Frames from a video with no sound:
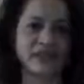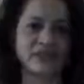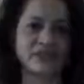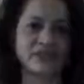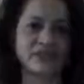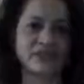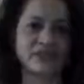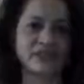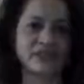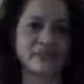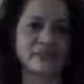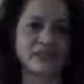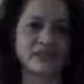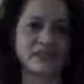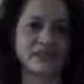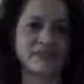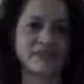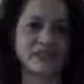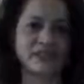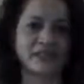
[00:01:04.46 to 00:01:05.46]
Johnson
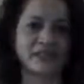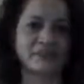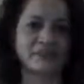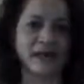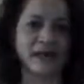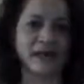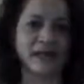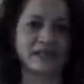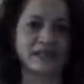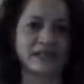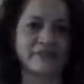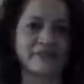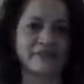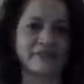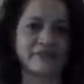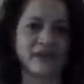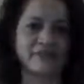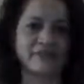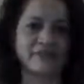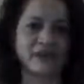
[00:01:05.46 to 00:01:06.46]
believed in expanding the
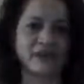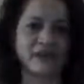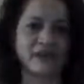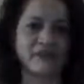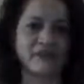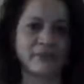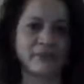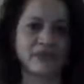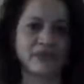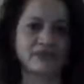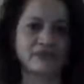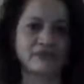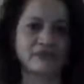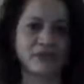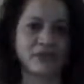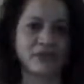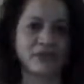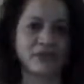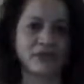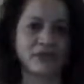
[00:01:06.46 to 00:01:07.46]
federal government's
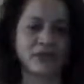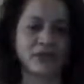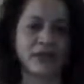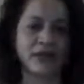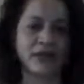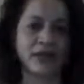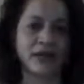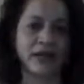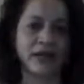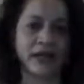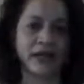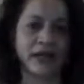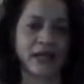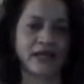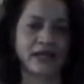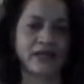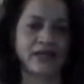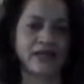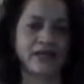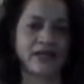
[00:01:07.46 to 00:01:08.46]
role in
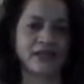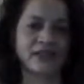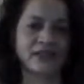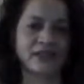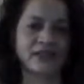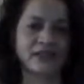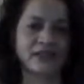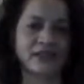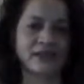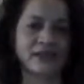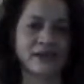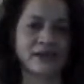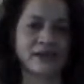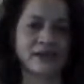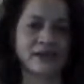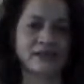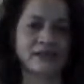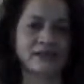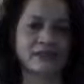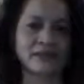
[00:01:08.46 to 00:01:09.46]
education and
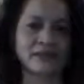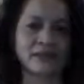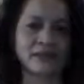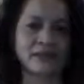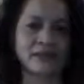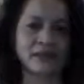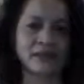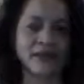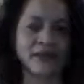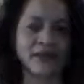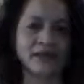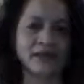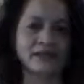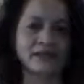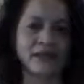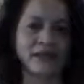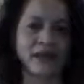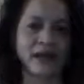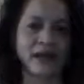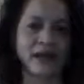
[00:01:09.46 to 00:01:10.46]

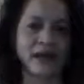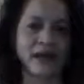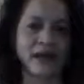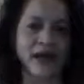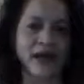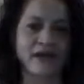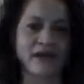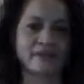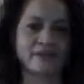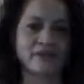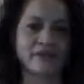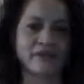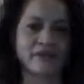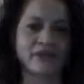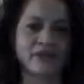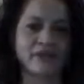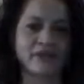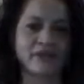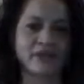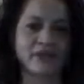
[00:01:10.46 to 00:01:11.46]
healthcare as
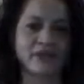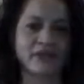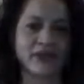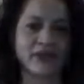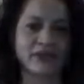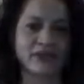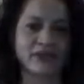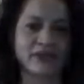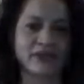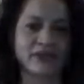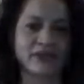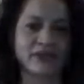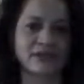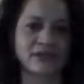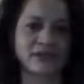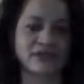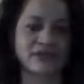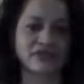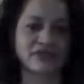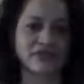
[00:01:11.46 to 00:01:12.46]
poverty reduction
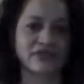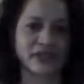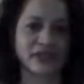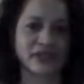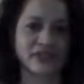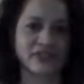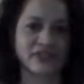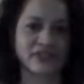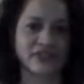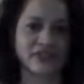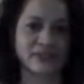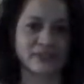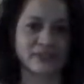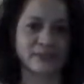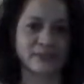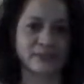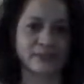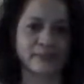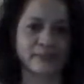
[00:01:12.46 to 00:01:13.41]
strategies.